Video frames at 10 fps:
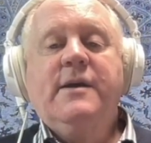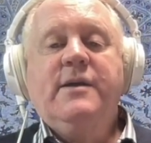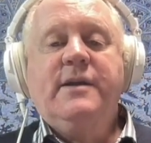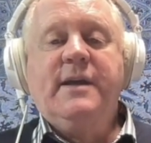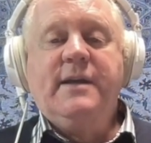
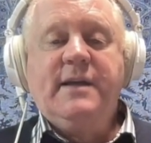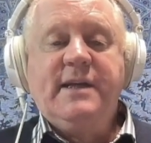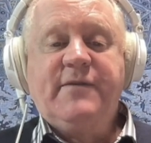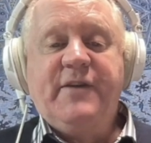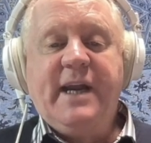the
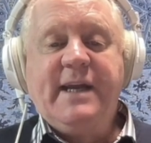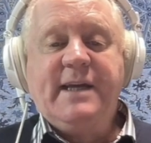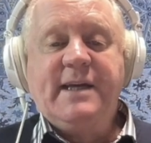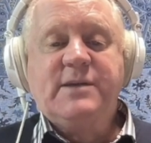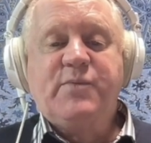less phonetic
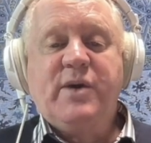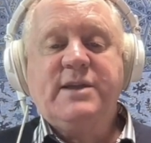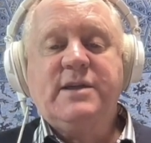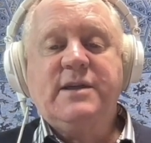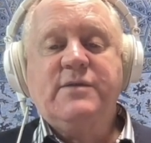
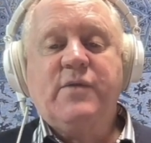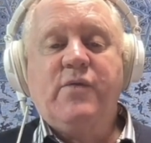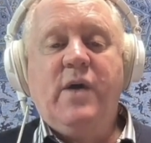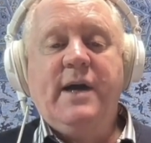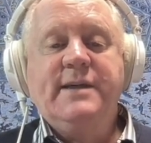expression is
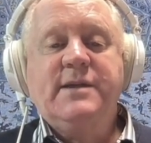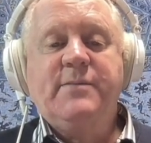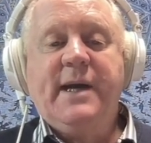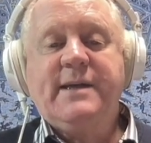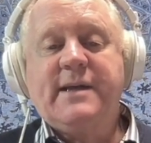required to
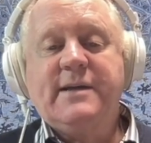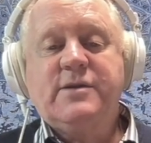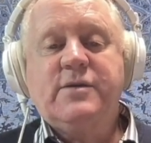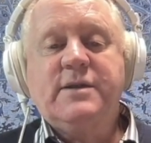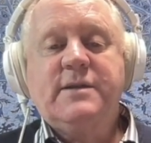make that
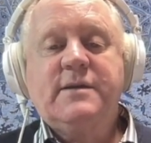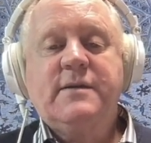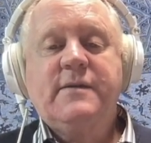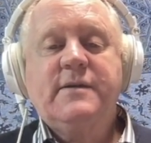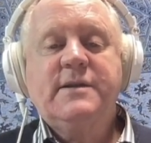choice.
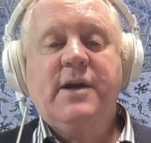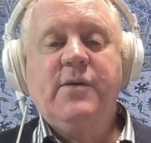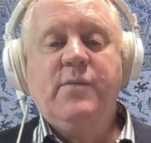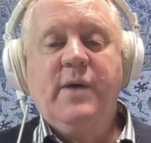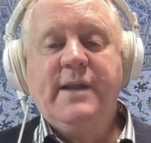
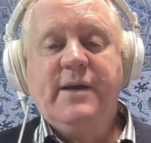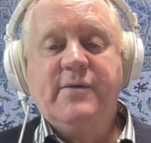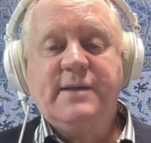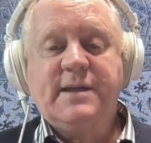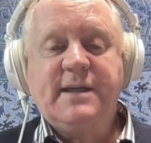So where there
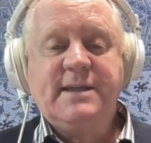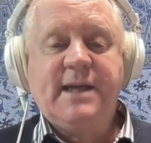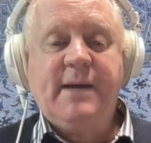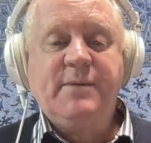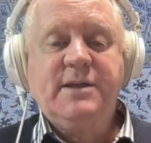is an
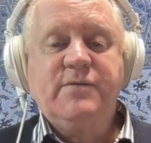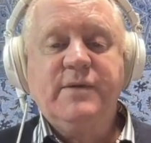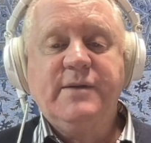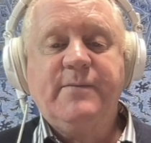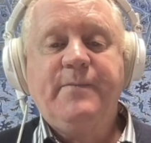established
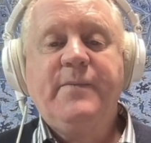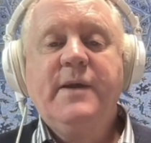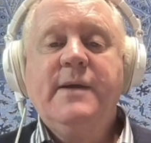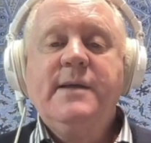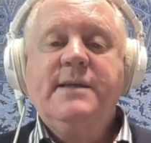rhythm,
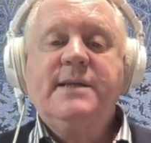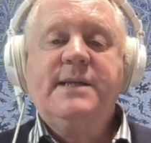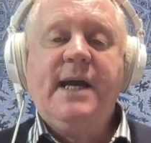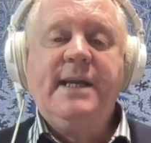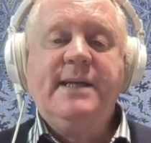the
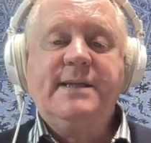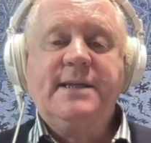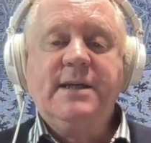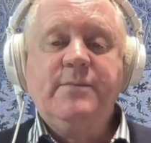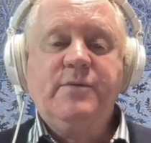salient
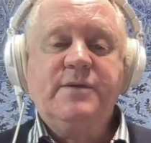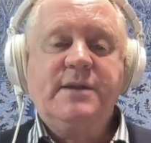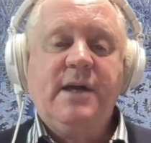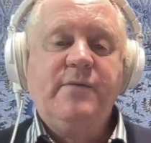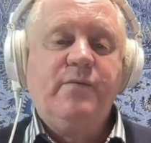syllables
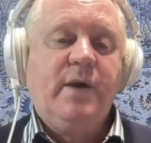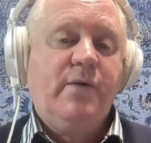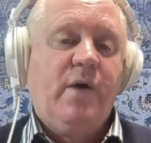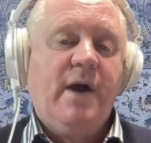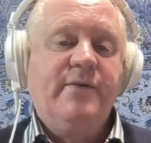don't
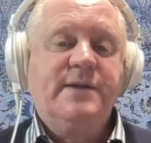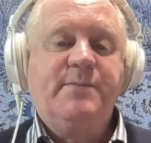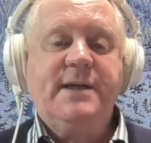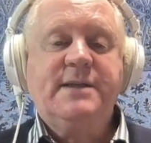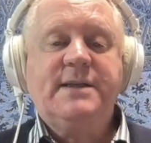require as
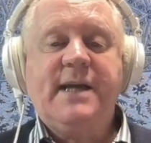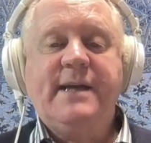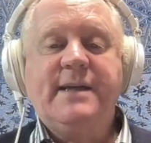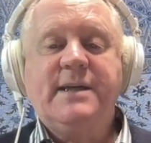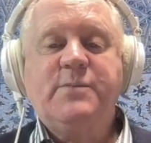much
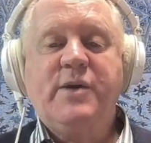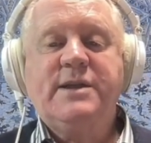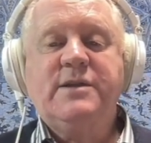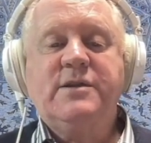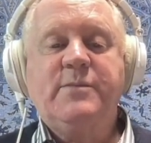sound
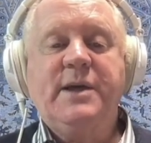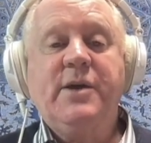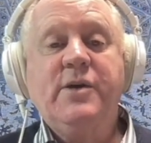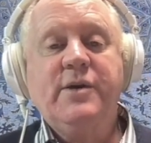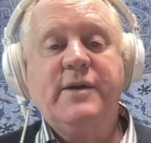expression to be
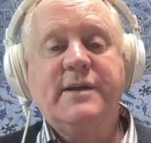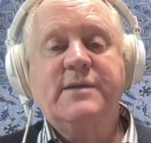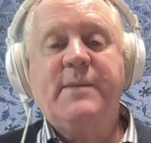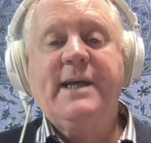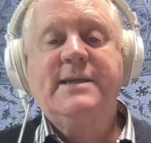heard as
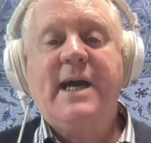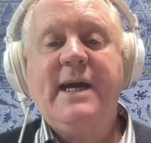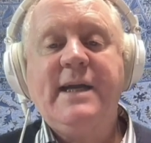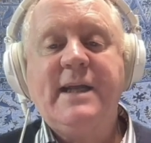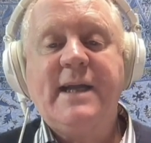
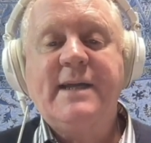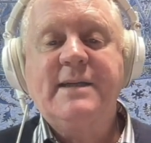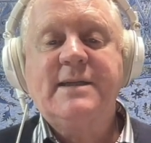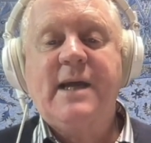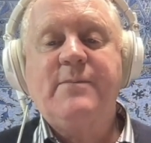maintaining that
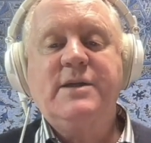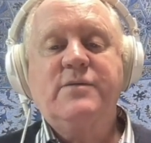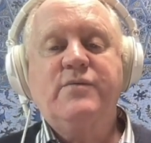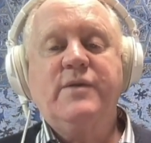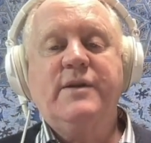
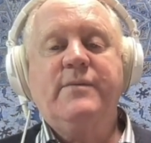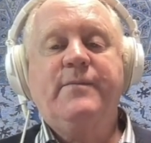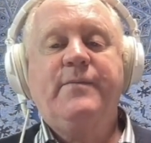established rhythm.